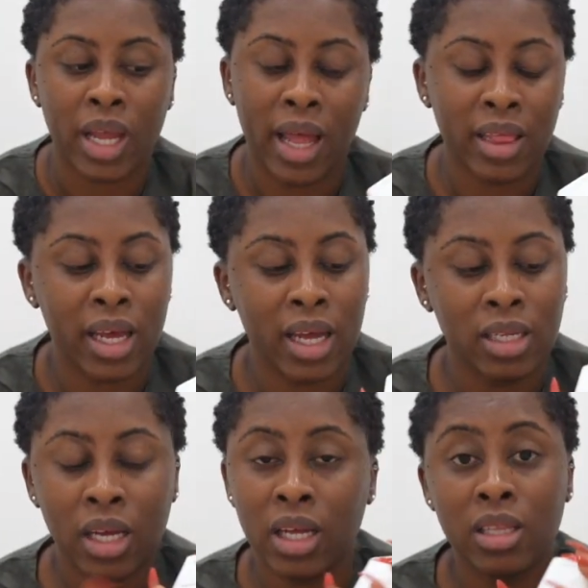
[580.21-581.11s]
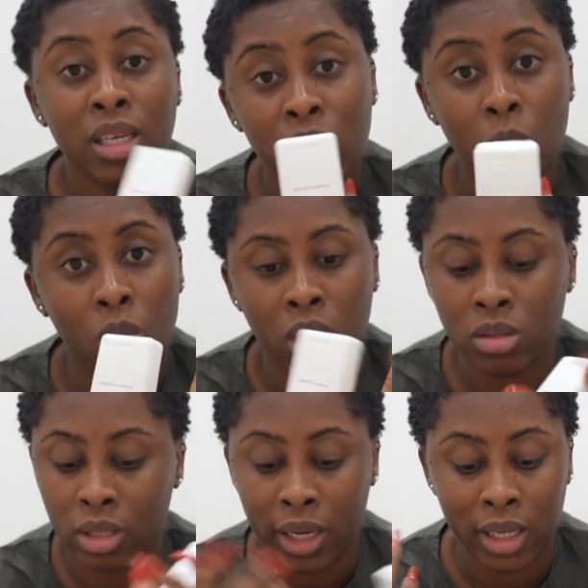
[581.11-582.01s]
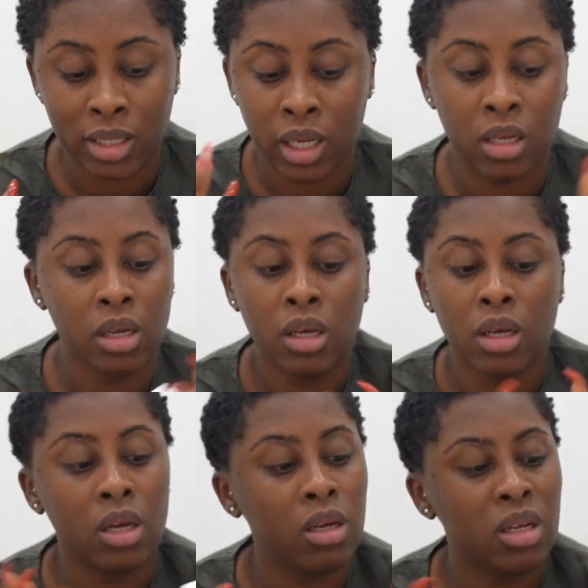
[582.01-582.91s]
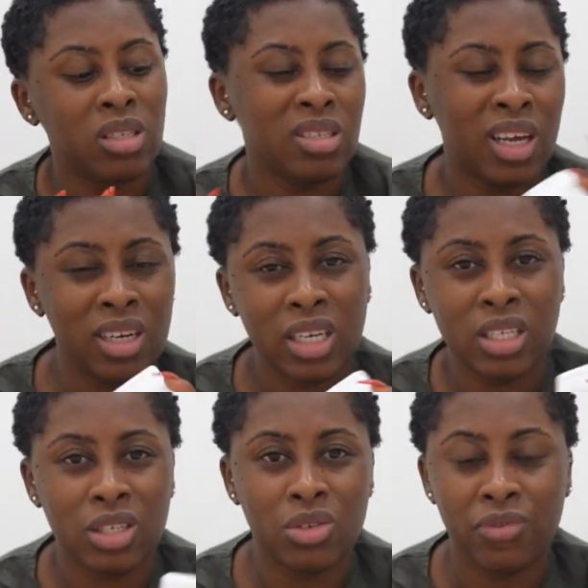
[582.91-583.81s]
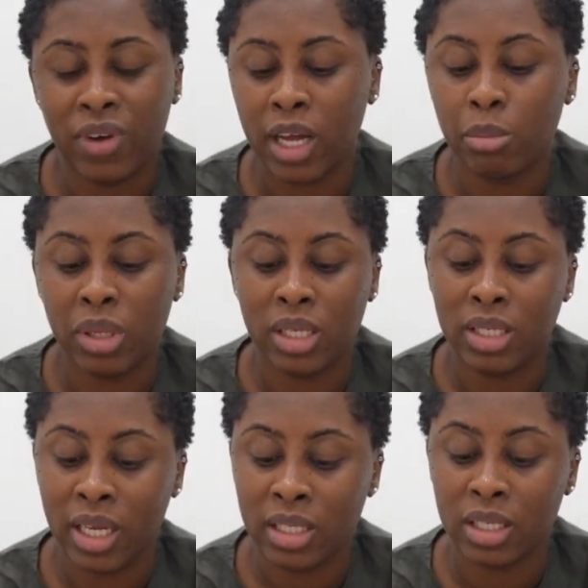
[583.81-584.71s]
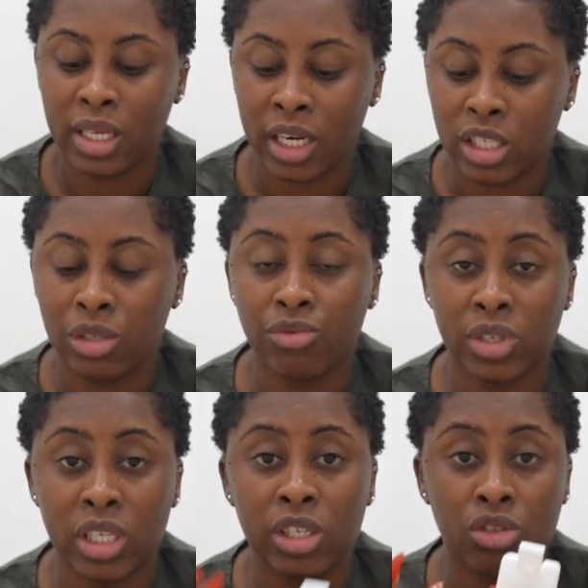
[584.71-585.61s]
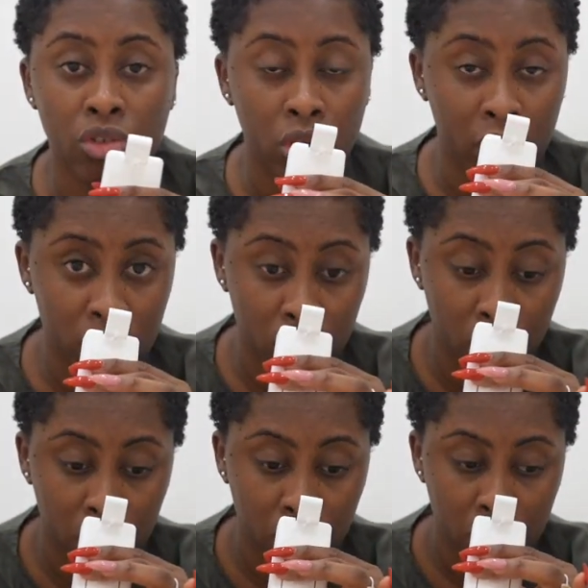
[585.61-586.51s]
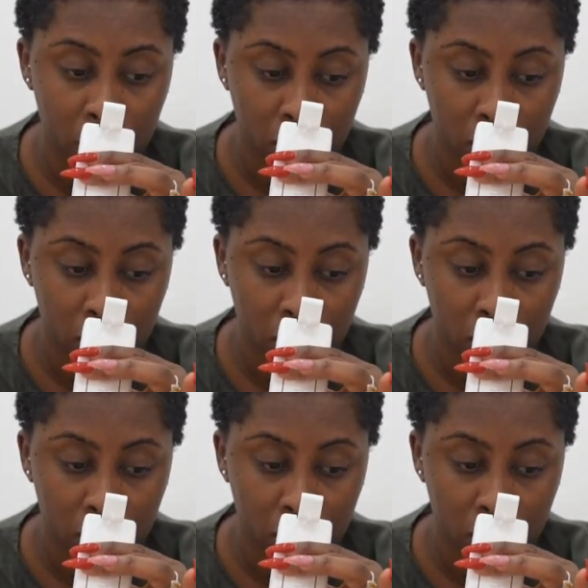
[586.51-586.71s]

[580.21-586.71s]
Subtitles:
And then yeah, this one, like I said, it's kind of easy to find, but the scent is actually really strong as well.